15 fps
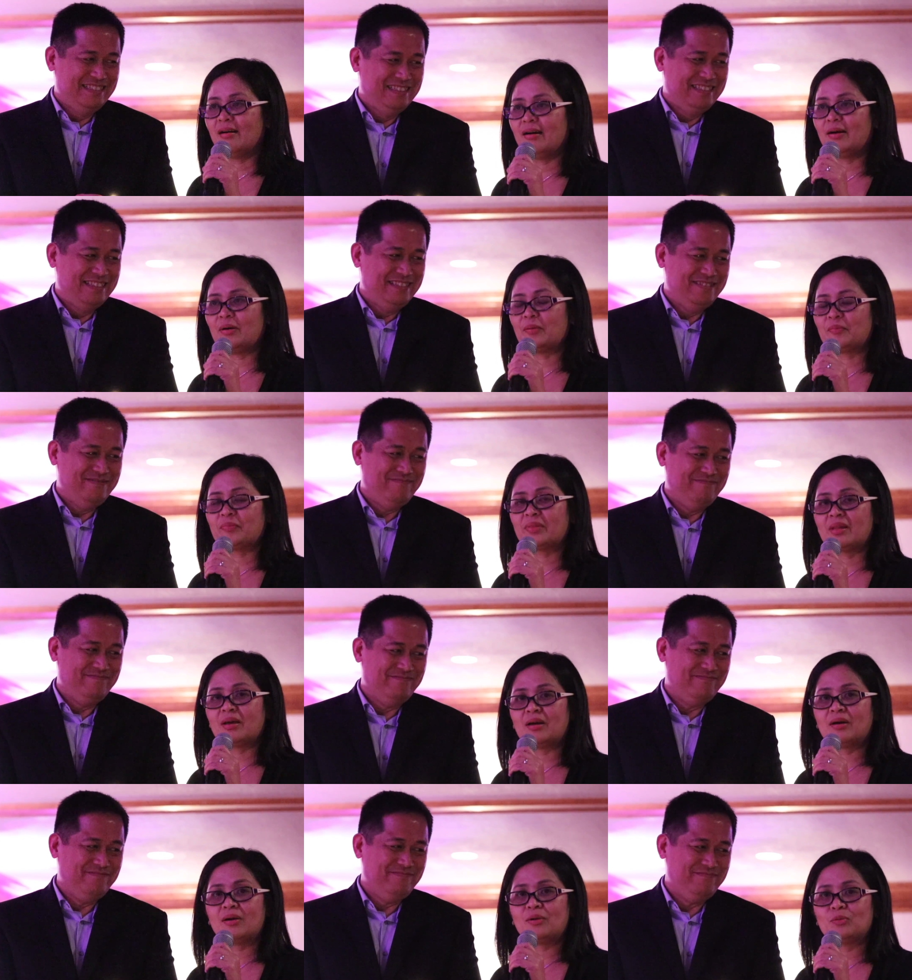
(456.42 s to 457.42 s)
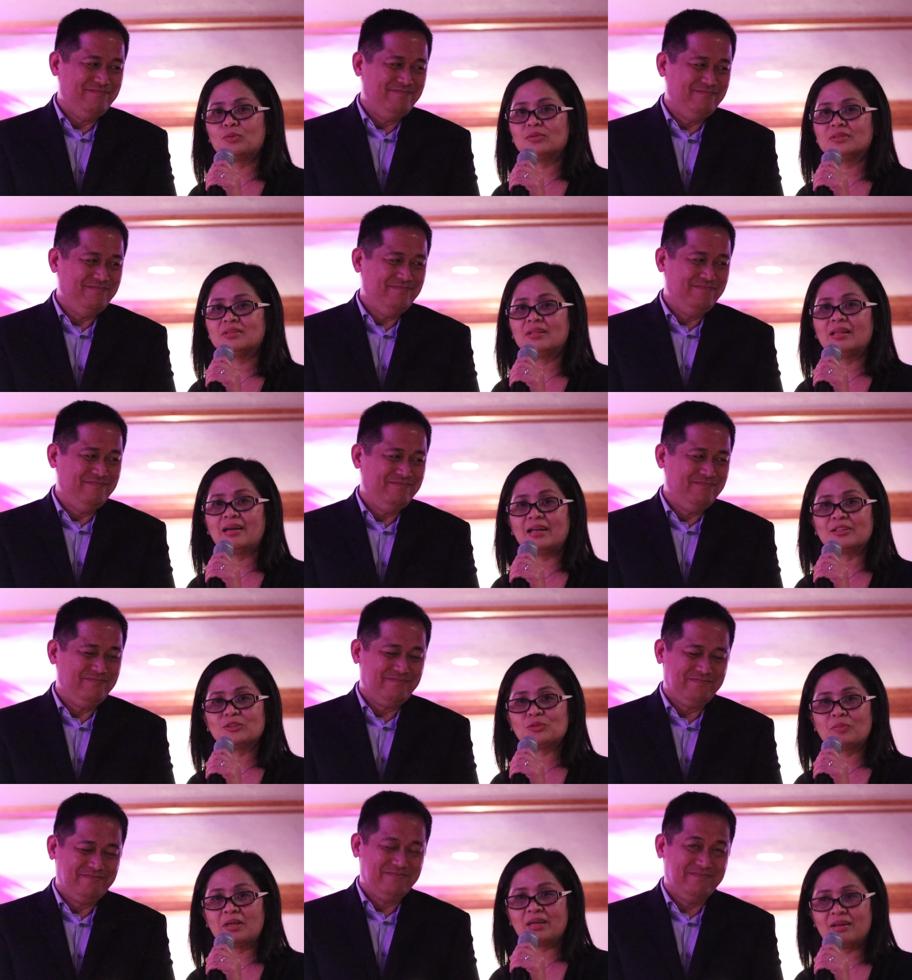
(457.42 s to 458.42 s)
Speaker 1: um, uh, would like to
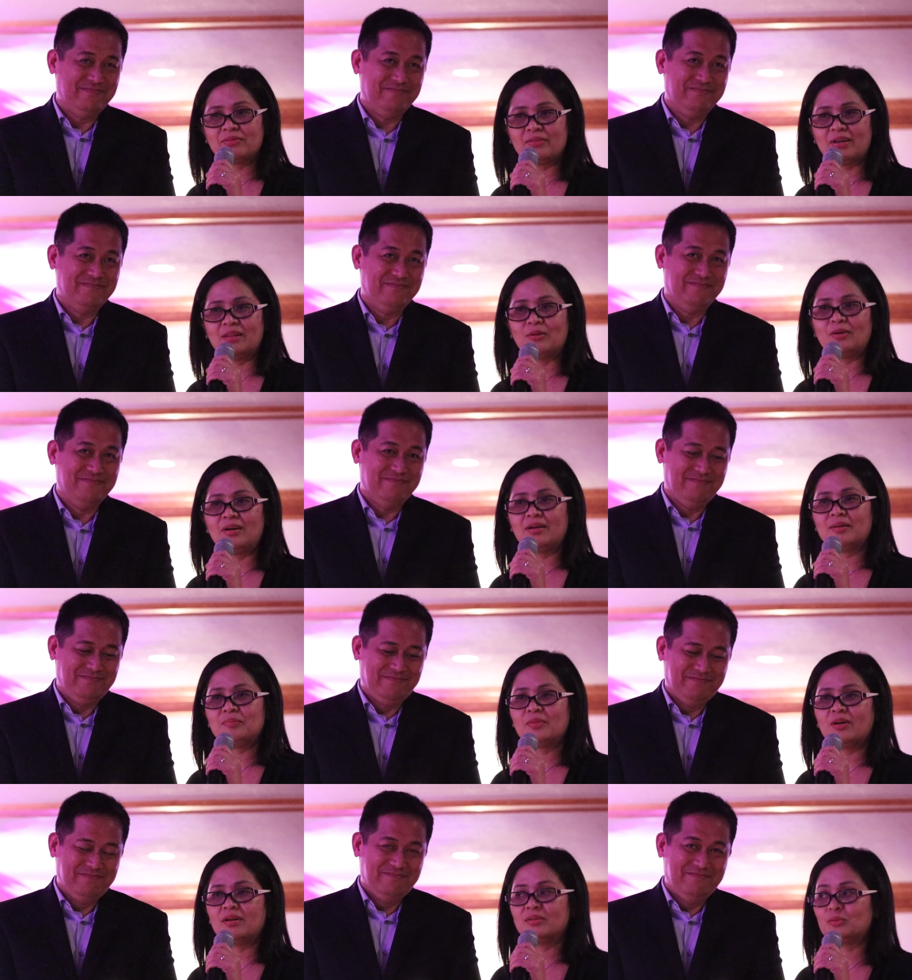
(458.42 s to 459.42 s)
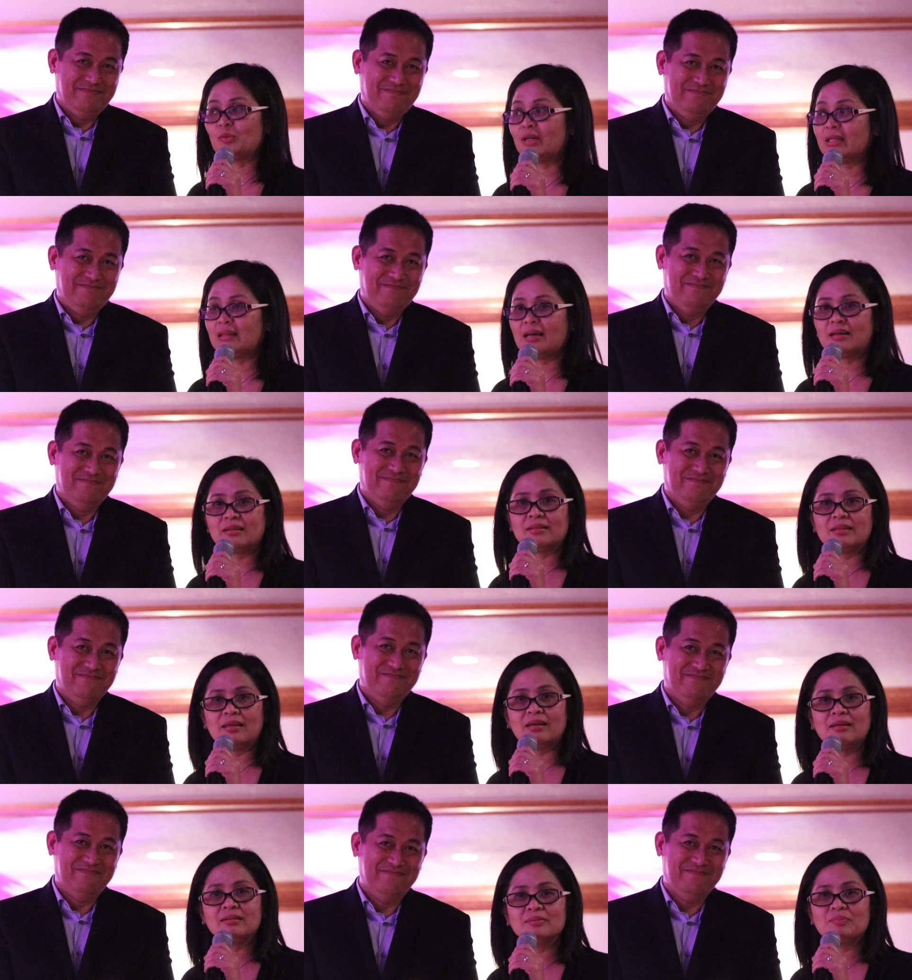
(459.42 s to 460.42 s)
make a follow-up on what
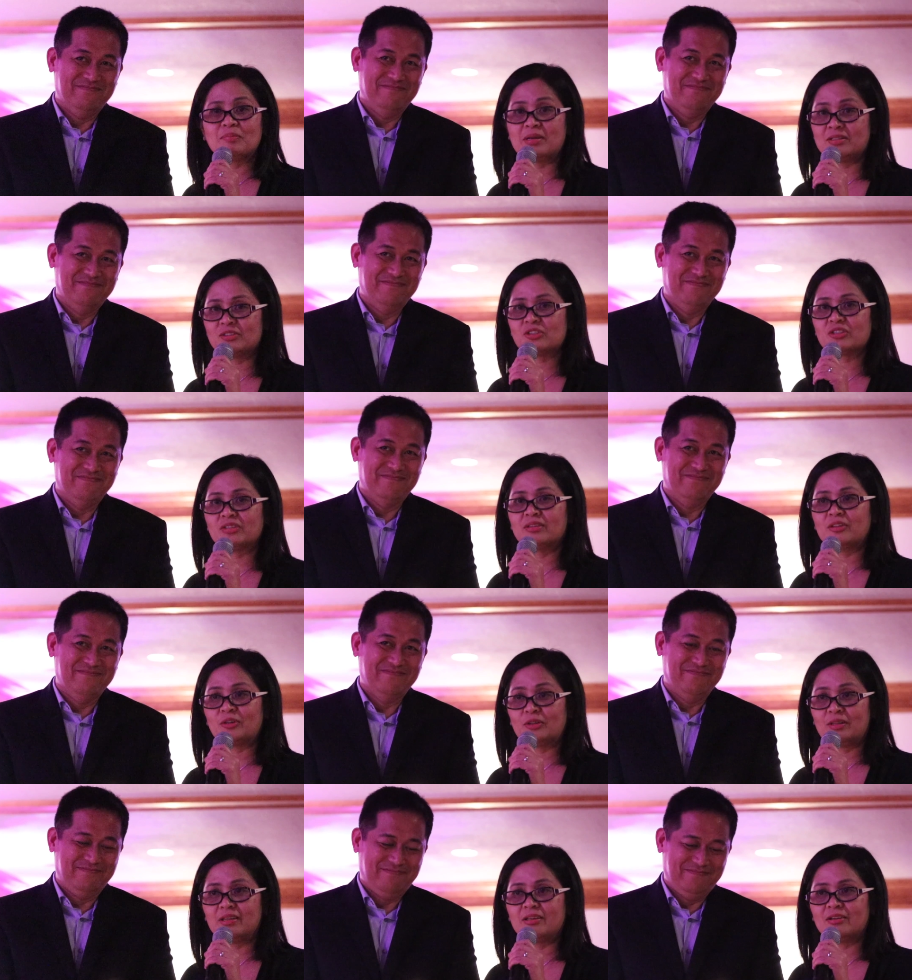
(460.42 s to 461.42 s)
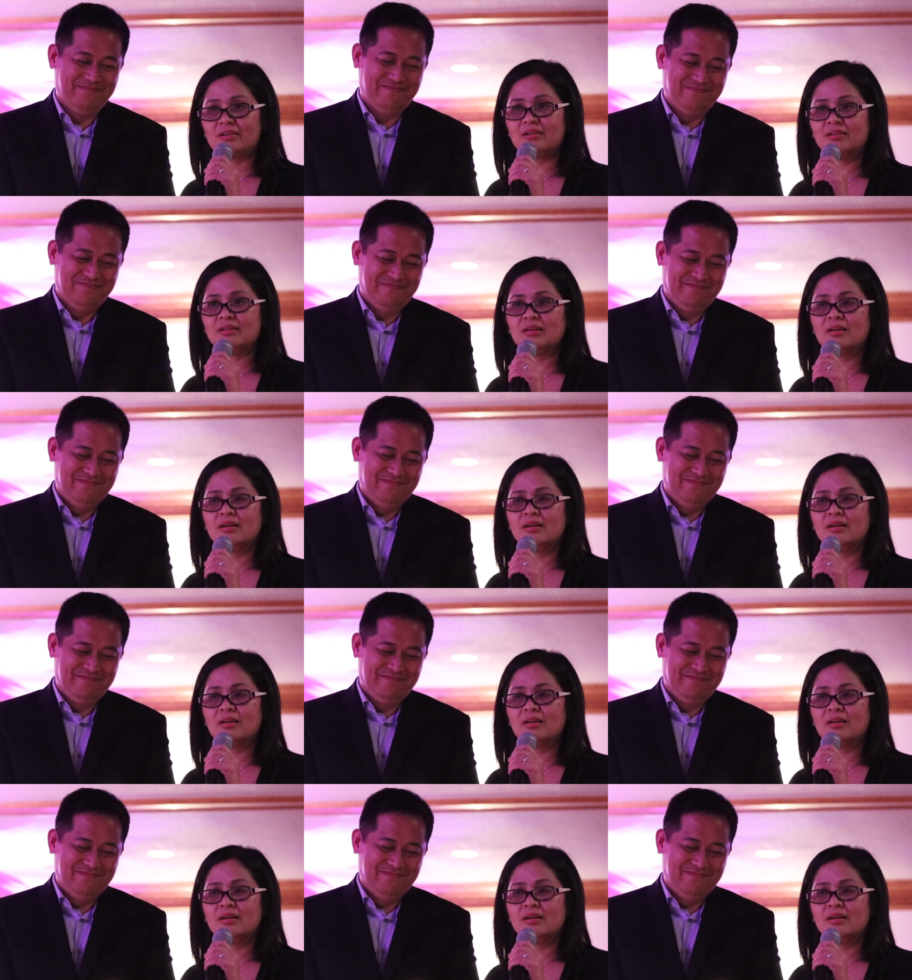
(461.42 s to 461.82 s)
Agatha mentioned earlier